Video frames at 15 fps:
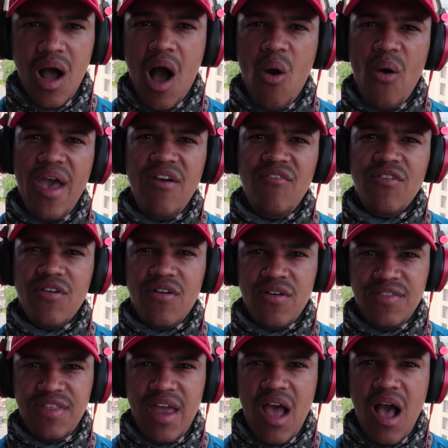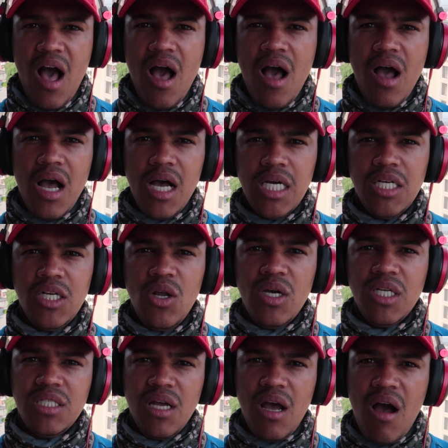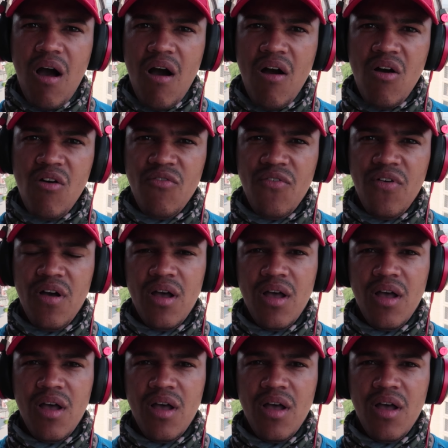However, there are a lot of